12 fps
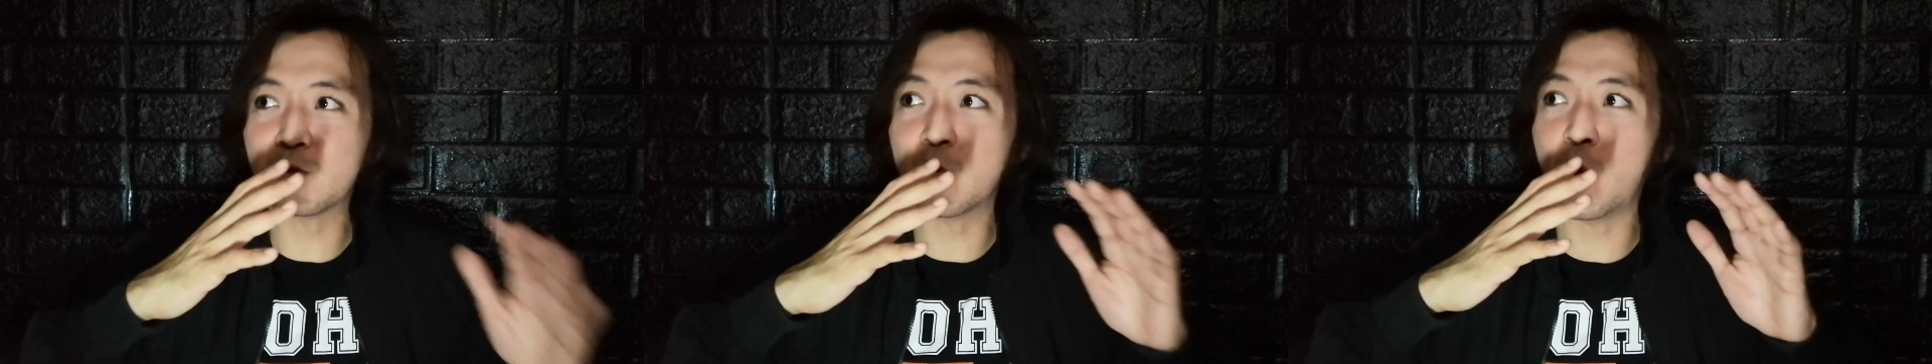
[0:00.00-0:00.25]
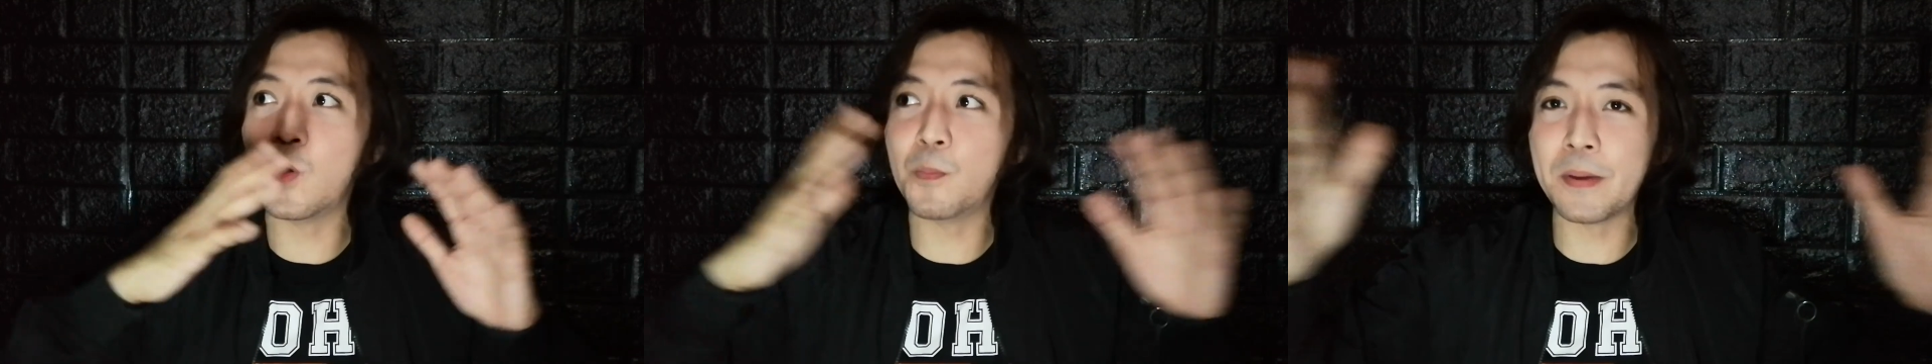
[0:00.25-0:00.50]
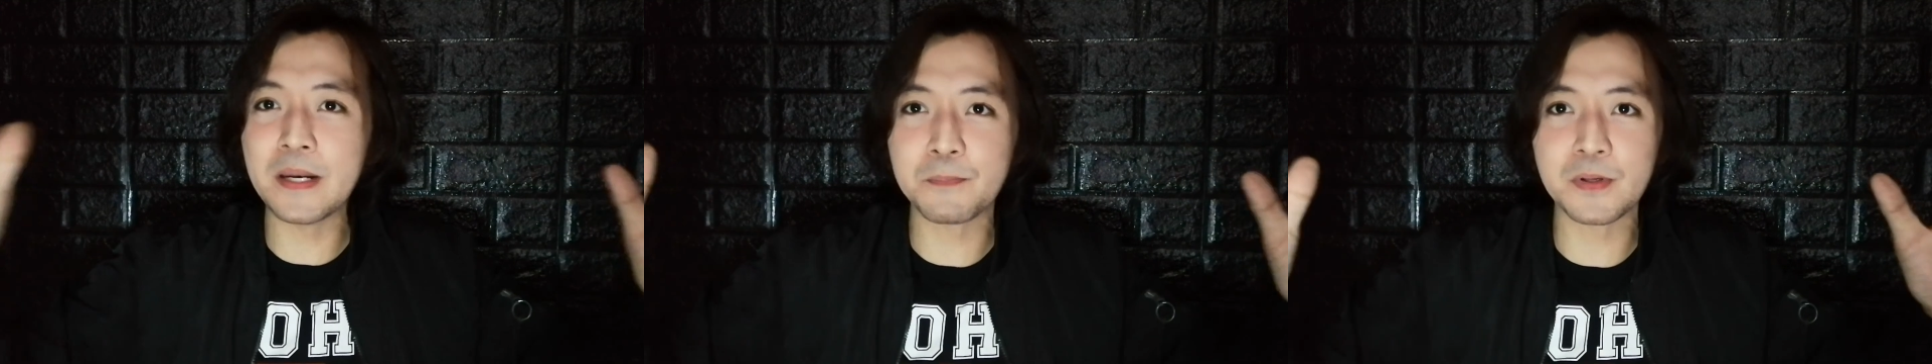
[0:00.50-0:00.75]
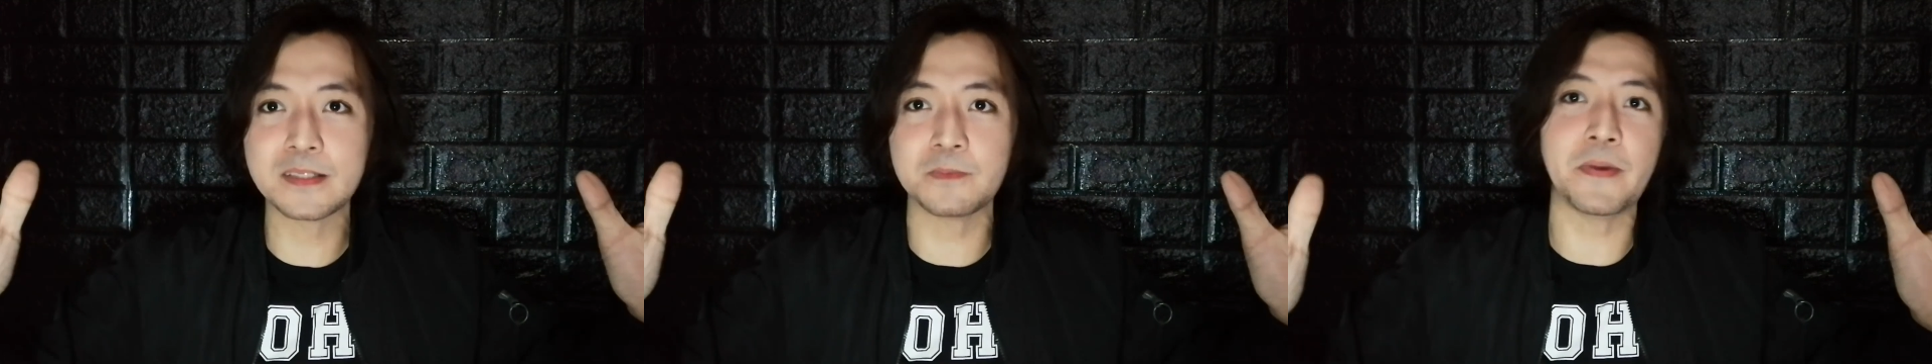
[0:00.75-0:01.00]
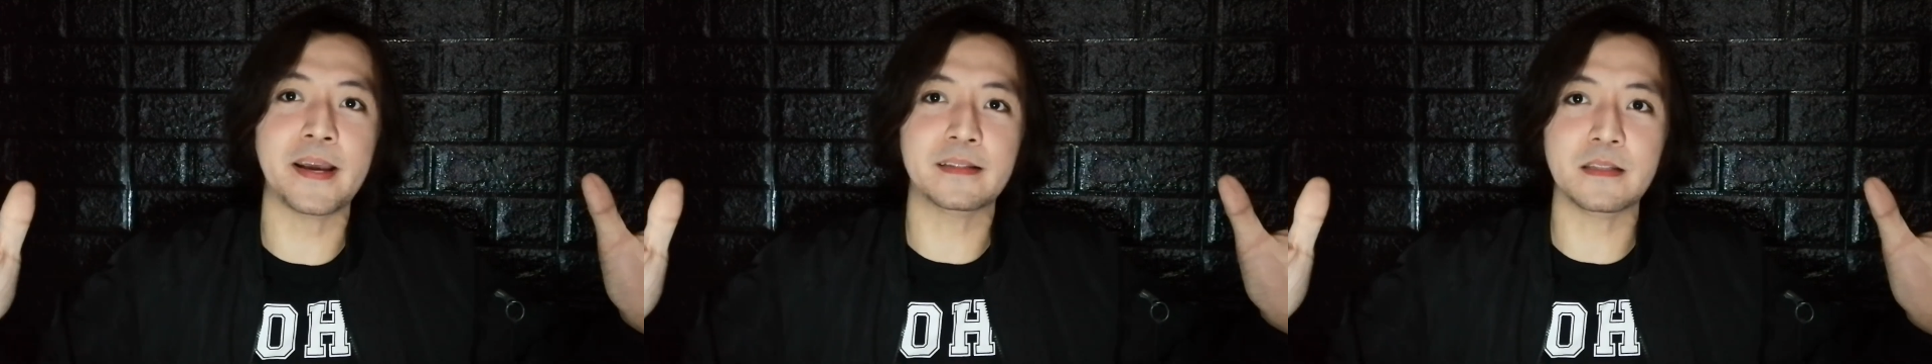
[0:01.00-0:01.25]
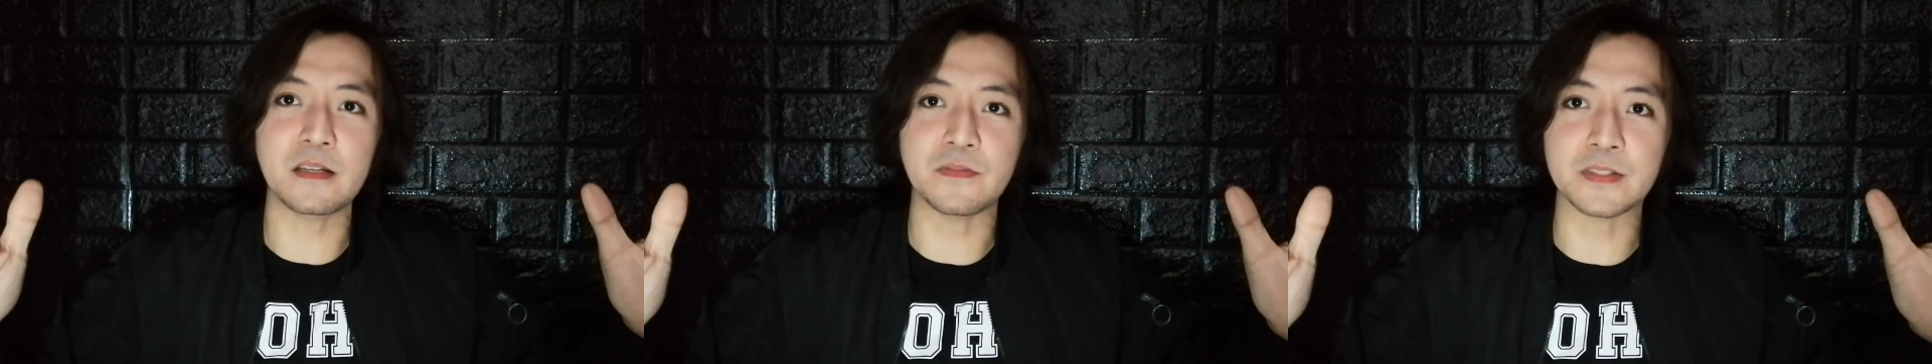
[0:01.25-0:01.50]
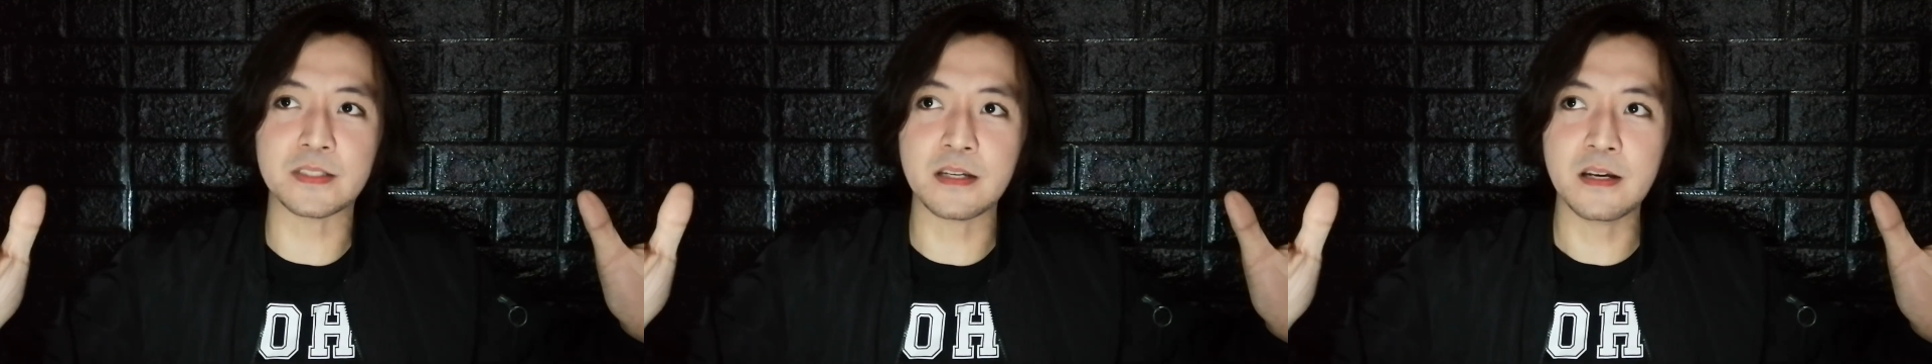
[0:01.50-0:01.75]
to open perspectives.